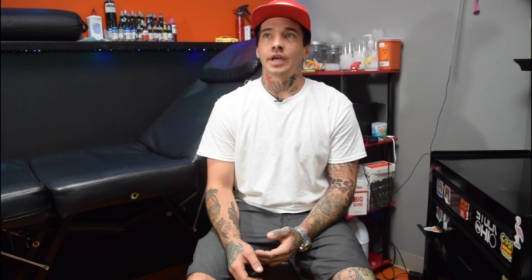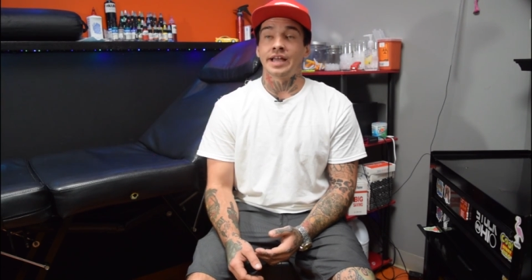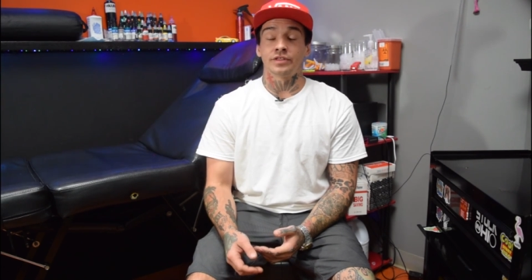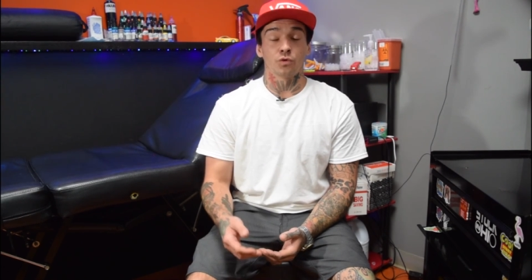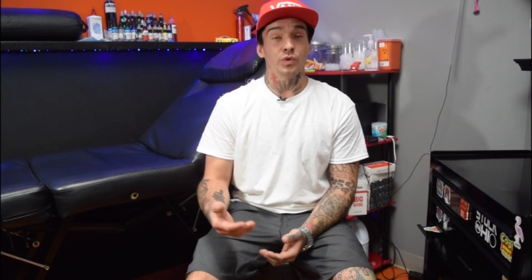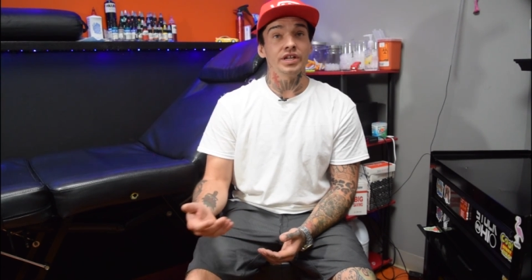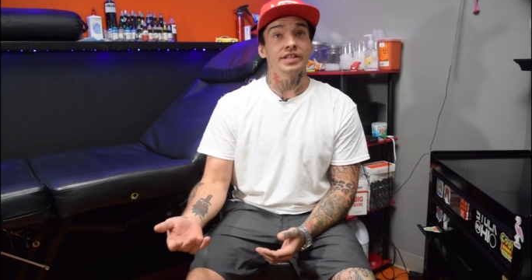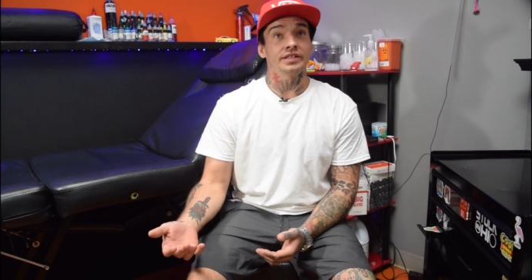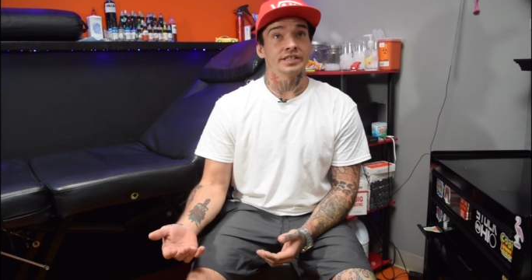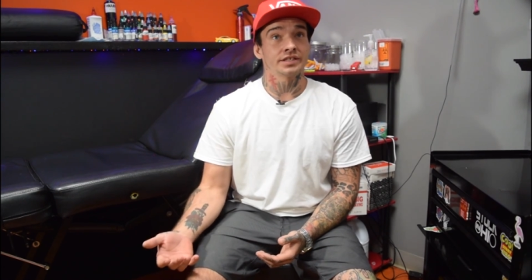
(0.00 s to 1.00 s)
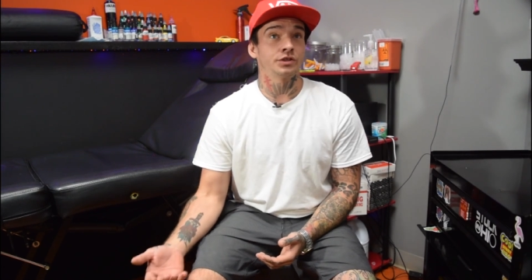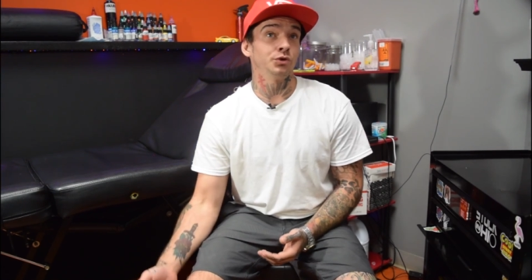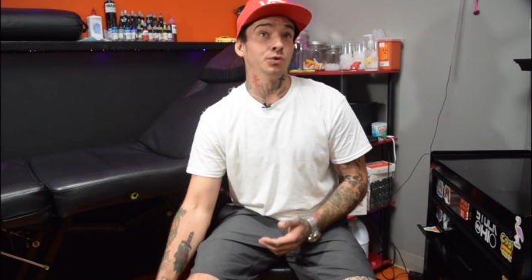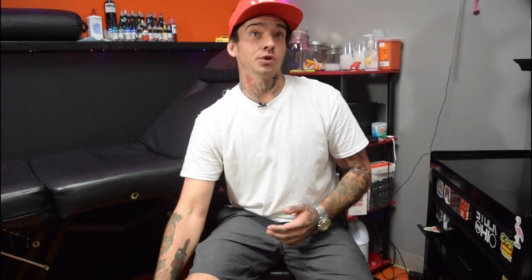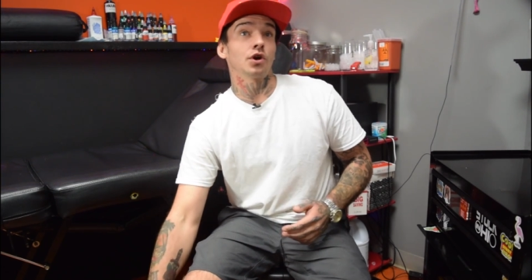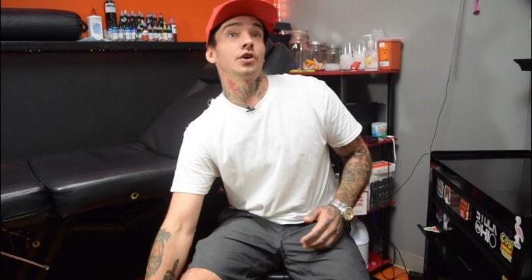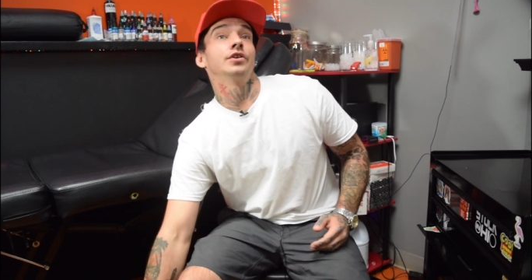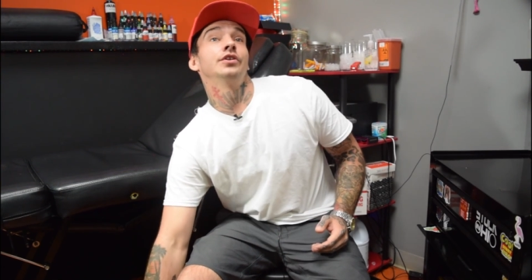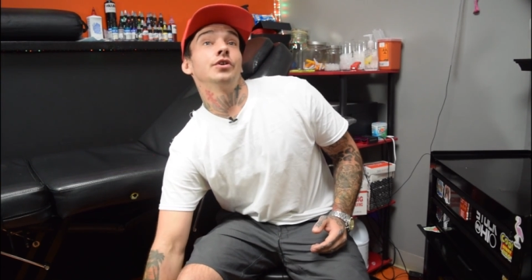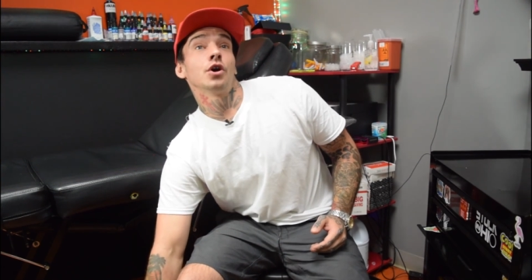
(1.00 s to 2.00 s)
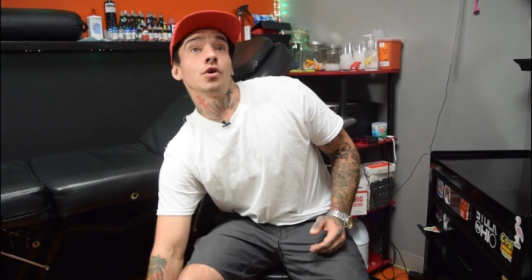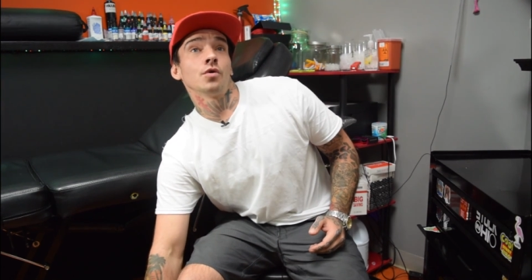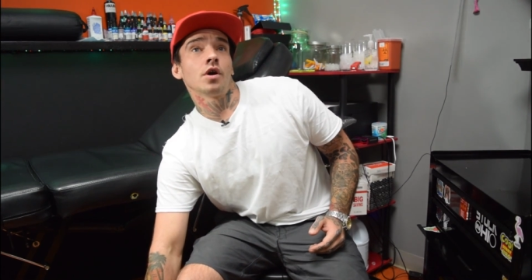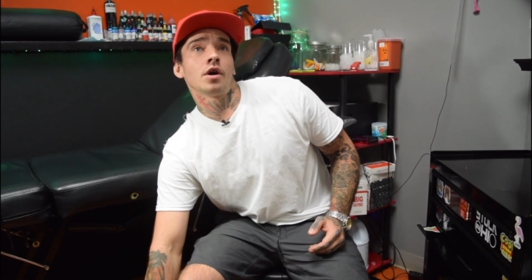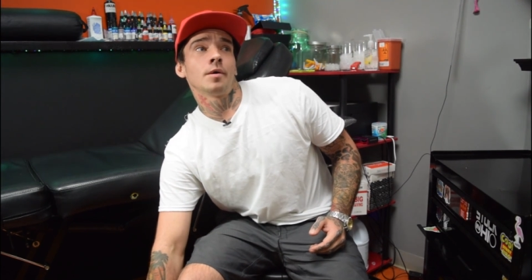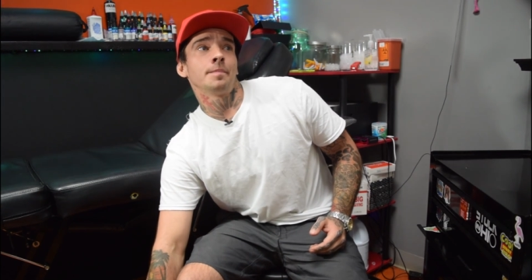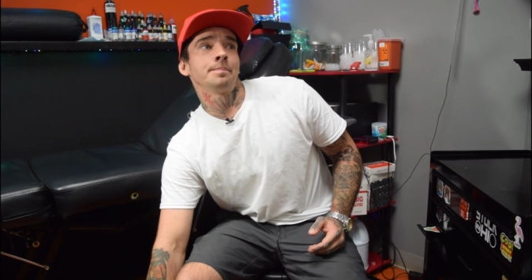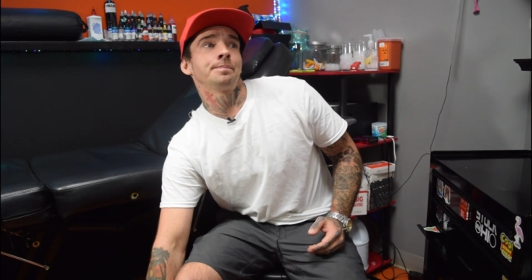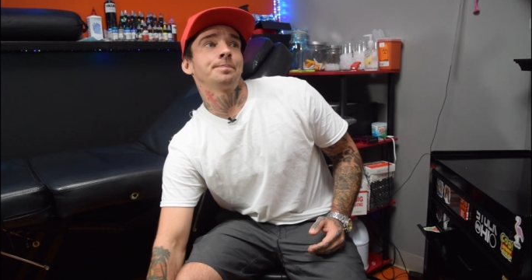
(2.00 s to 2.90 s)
and the willingness to learn, you know.